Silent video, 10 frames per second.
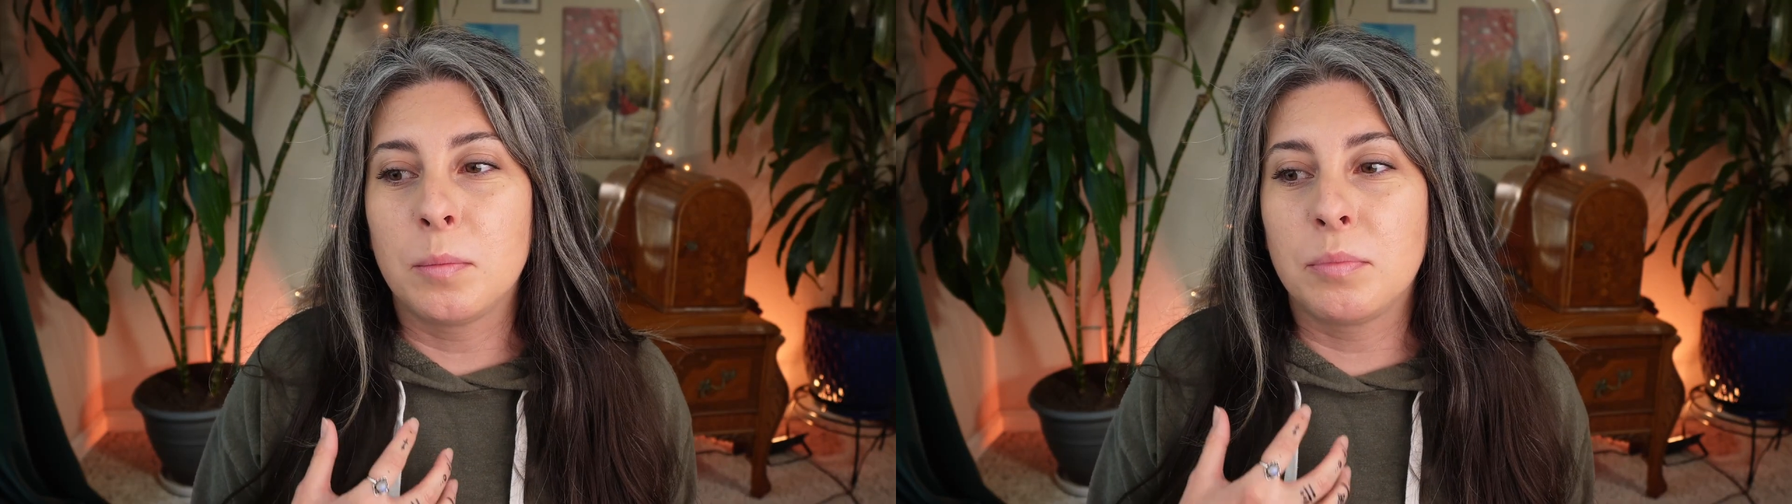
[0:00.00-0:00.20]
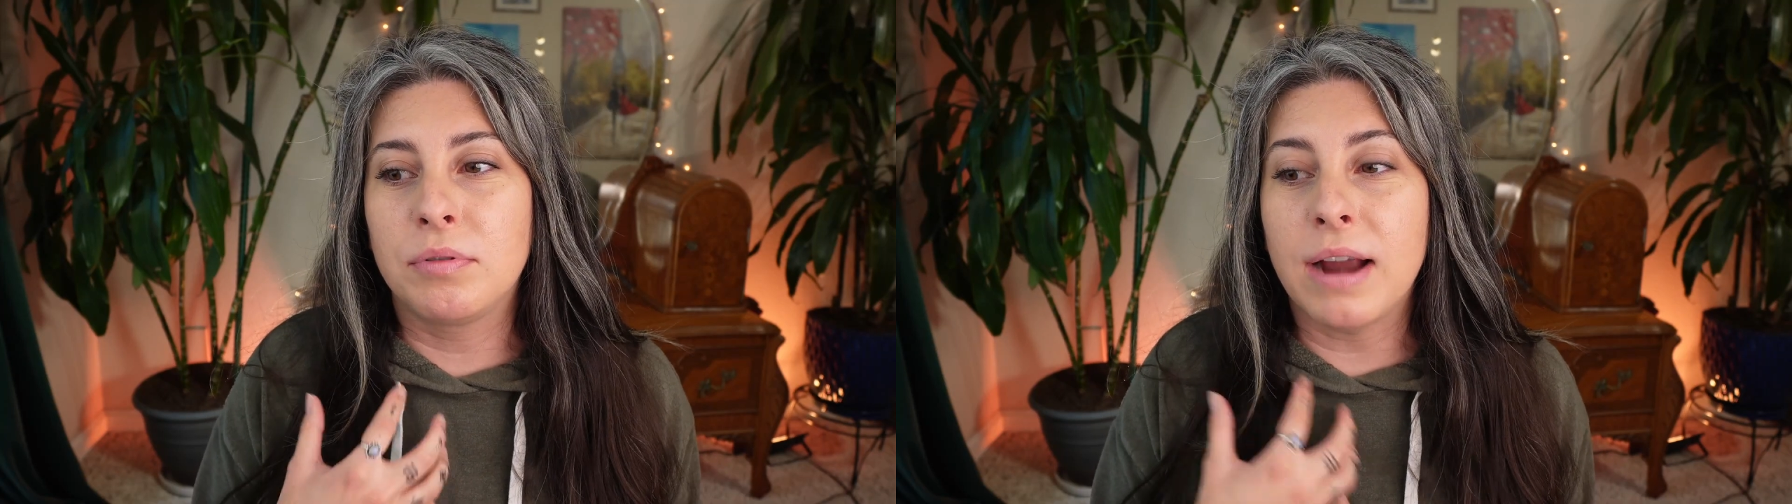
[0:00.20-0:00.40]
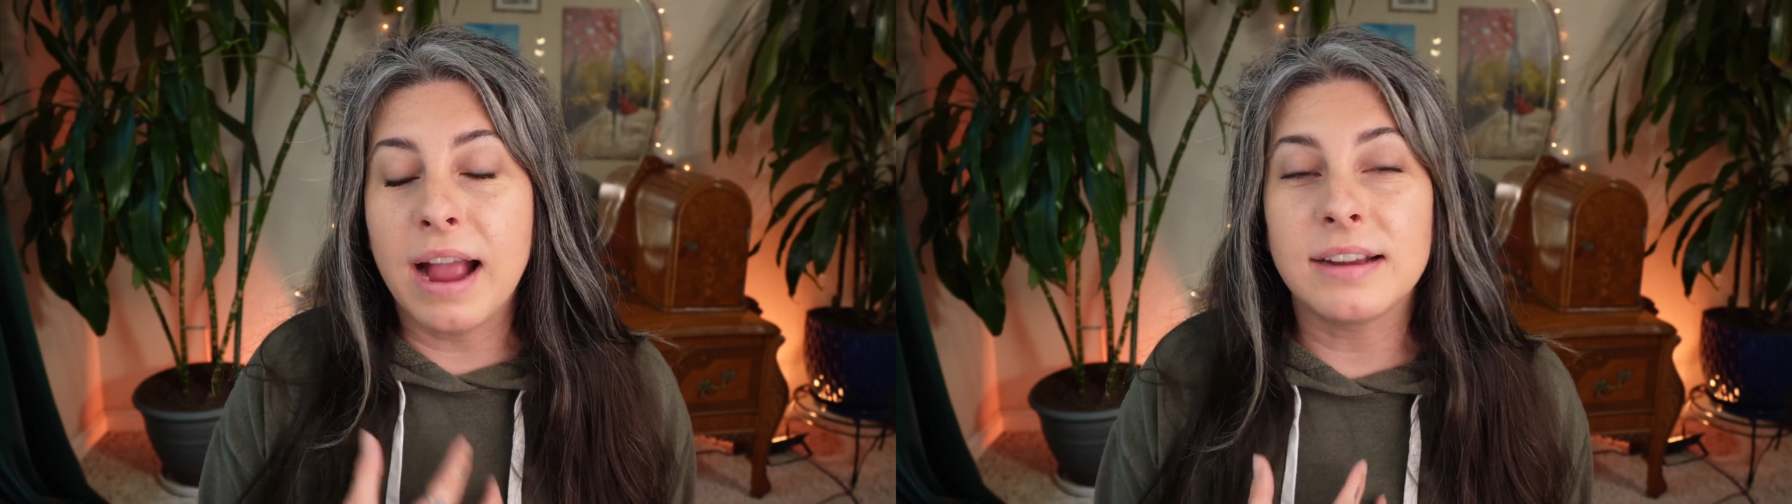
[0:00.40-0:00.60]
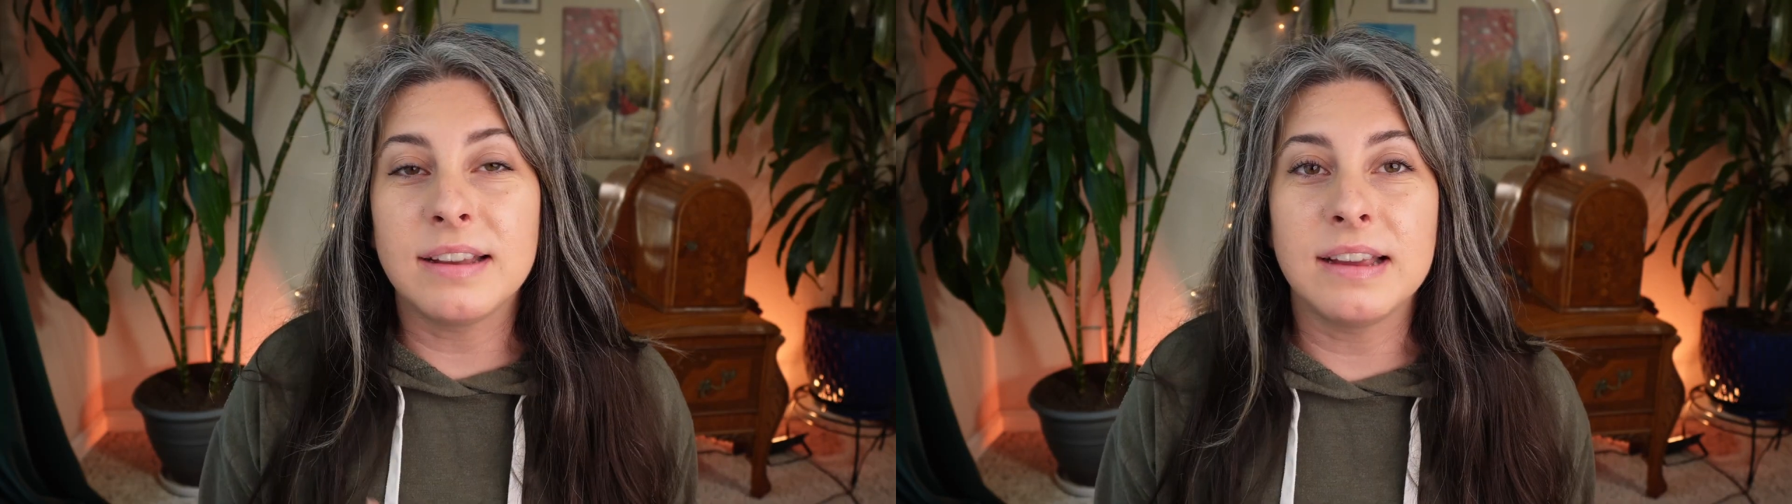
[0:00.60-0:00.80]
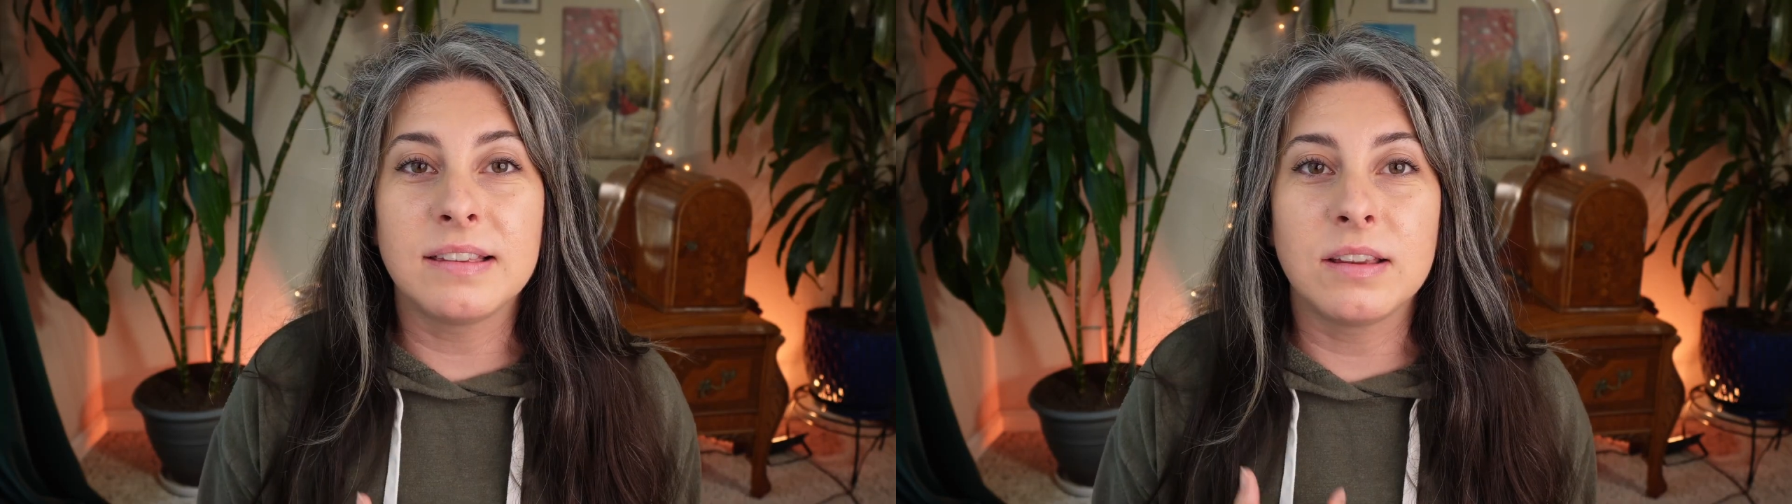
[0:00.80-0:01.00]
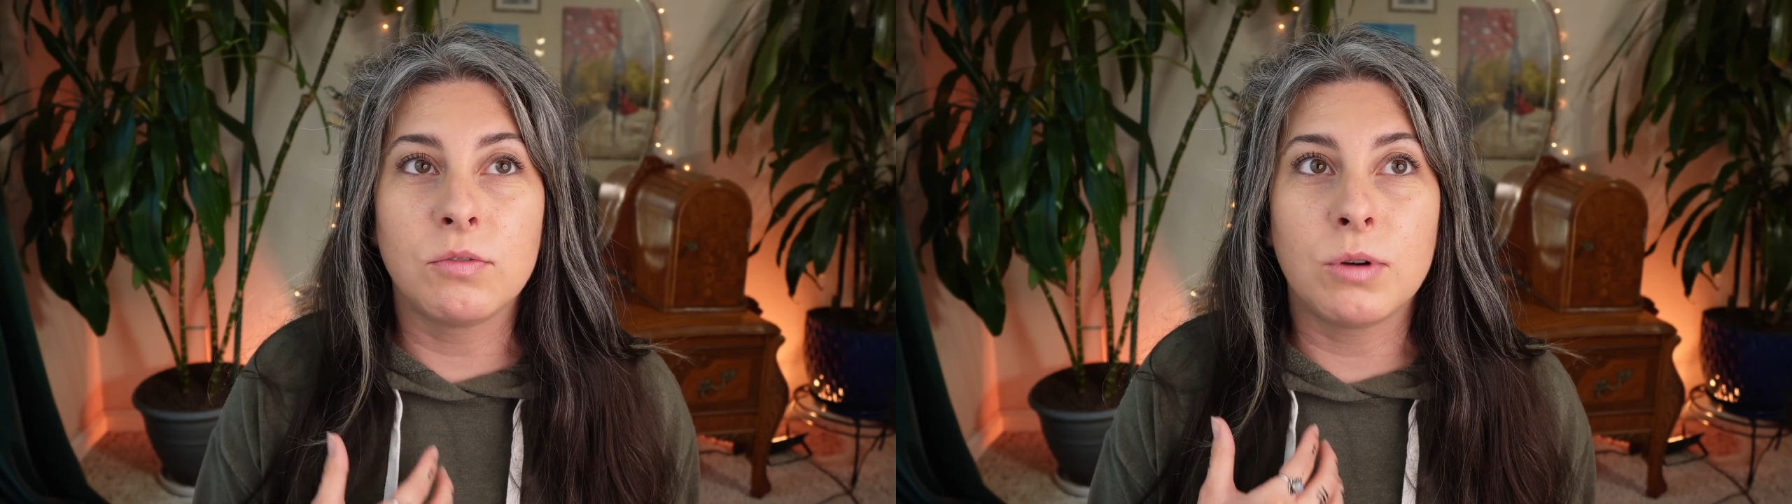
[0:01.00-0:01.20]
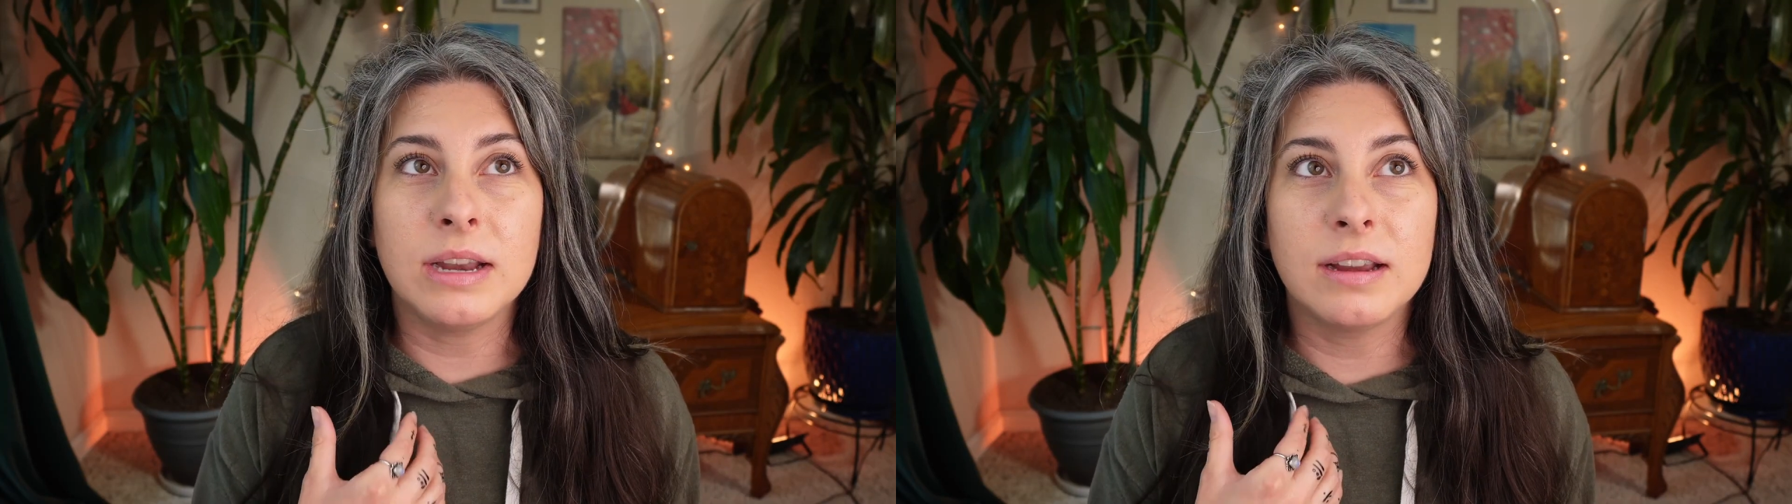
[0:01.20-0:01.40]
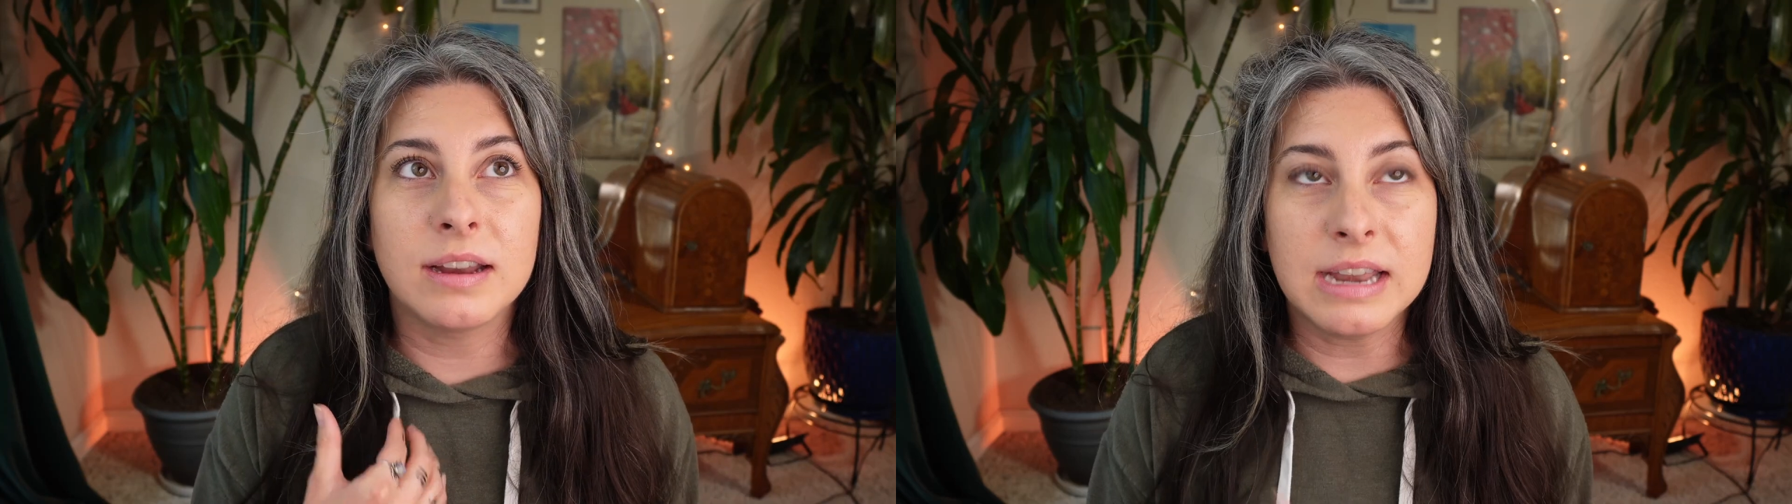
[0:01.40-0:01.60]
practice of
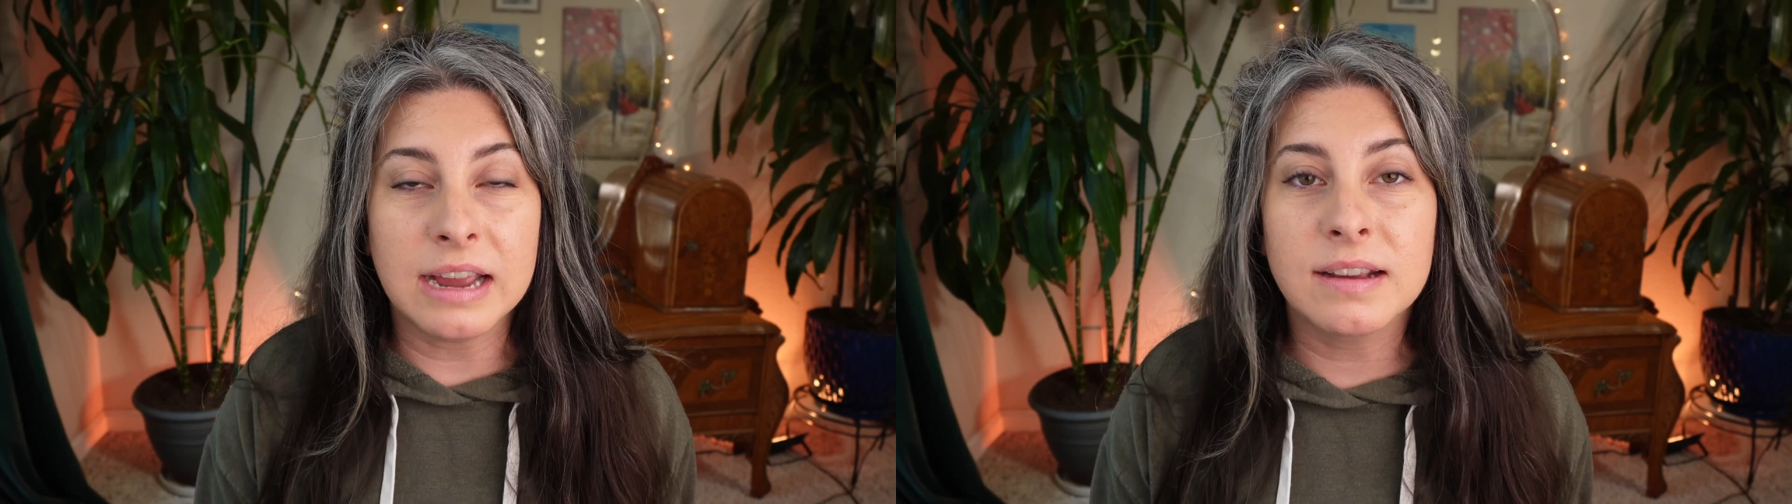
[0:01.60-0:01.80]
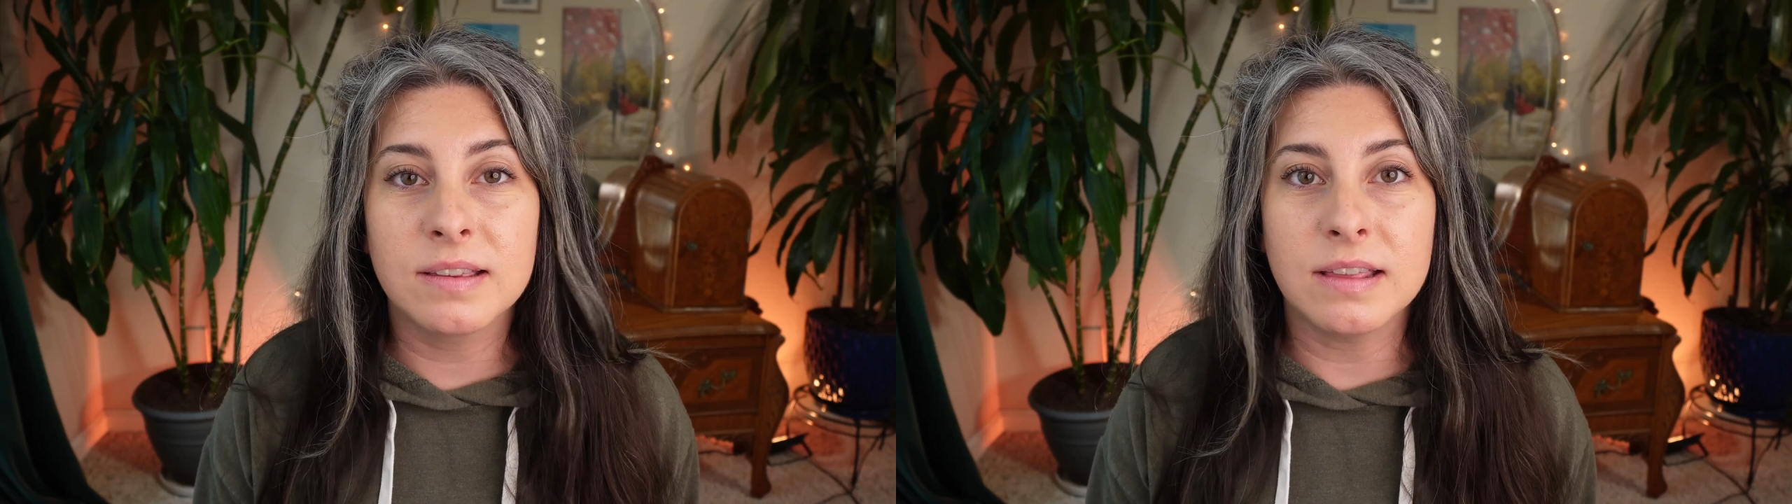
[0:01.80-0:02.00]
what connects